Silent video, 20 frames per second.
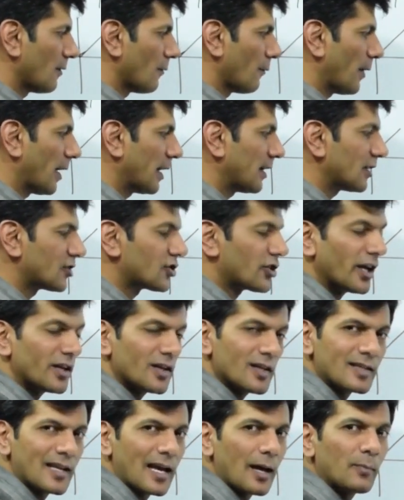when the
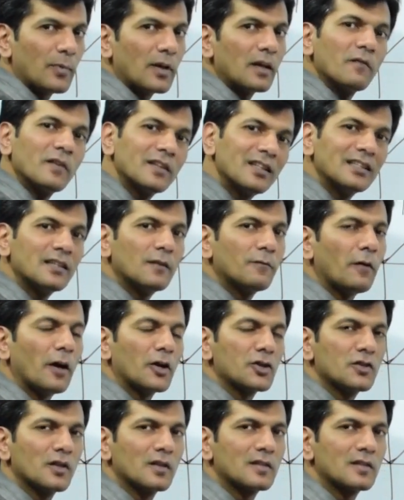change is happening within the function